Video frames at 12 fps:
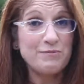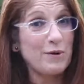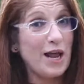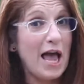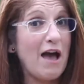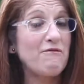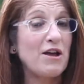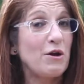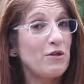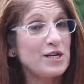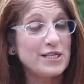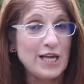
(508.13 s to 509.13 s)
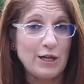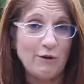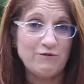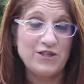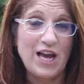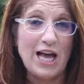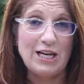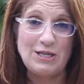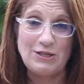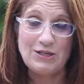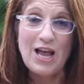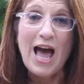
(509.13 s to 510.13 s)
but I have another set of challenge